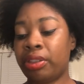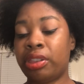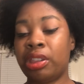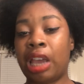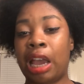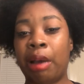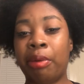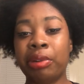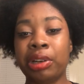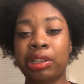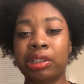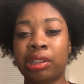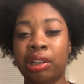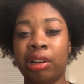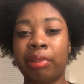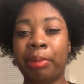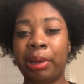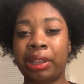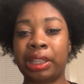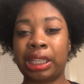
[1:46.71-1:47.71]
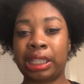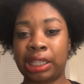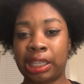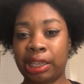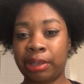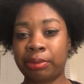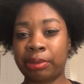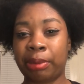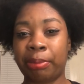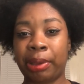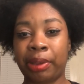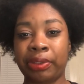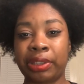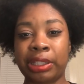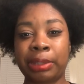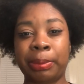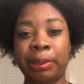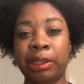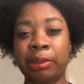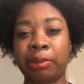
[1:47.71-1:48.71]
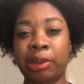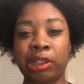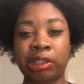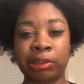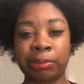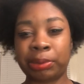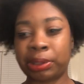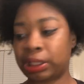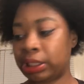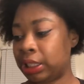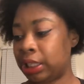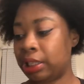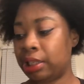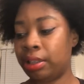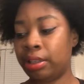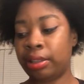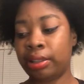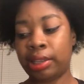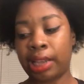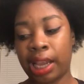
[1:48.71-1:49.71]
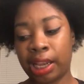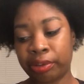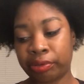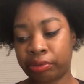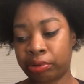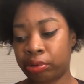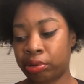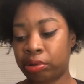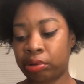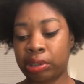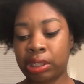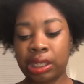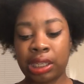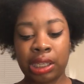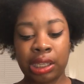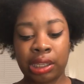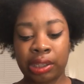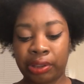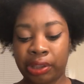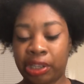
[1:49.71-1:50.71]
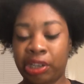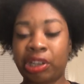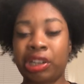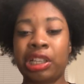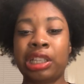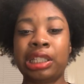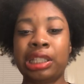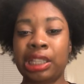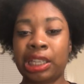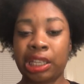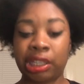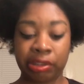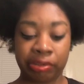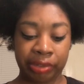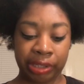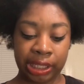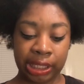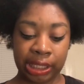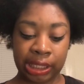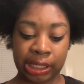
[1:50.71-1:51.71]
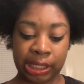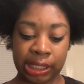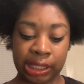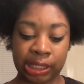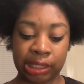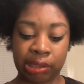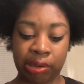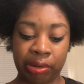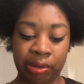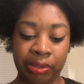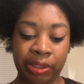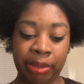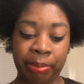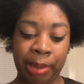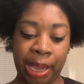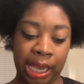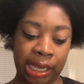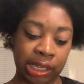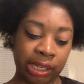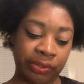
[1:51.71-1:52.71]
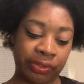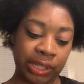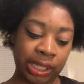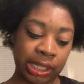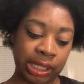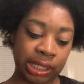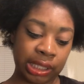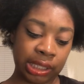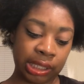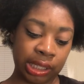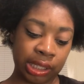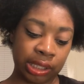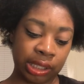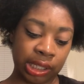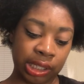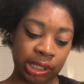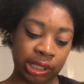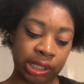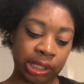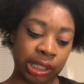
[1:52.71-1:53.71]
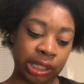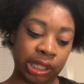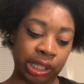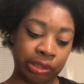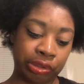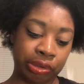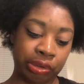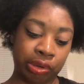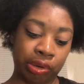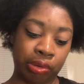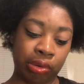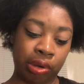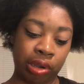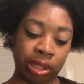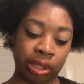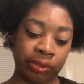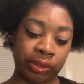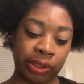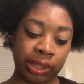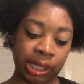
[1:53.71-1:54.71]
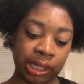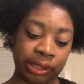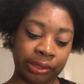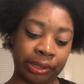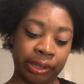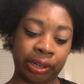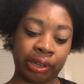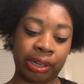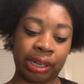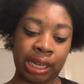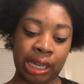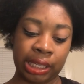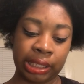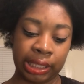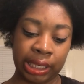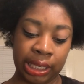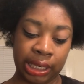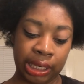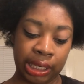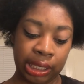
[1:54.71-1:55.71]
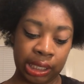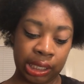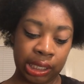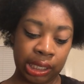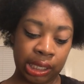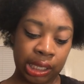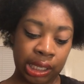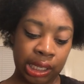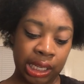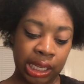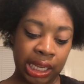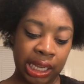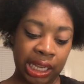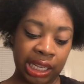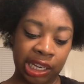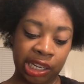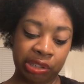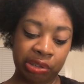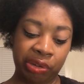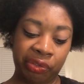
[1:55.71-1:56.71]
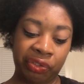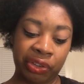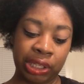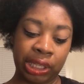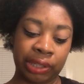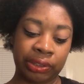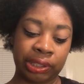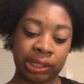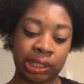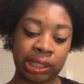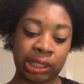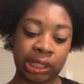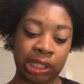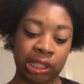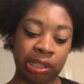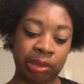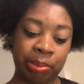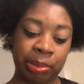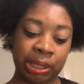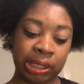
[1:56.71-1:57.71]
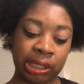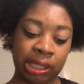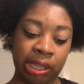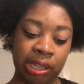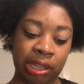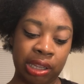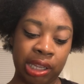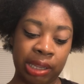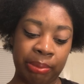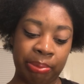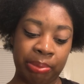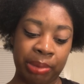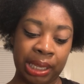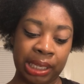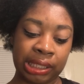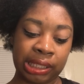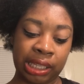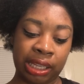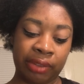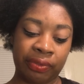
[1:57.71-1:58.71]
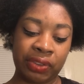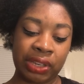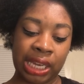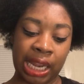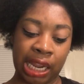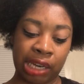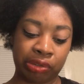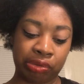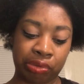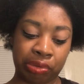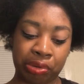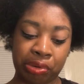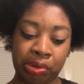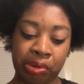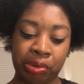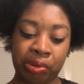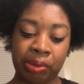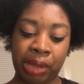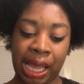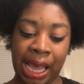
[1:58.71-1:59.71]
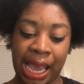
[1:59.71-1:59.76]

I want to start about the claims about this being 100% natural. There is the ingredient list on the back of this. It does let you know all of the things that are not in it. And I do feel like this is a good mix of natural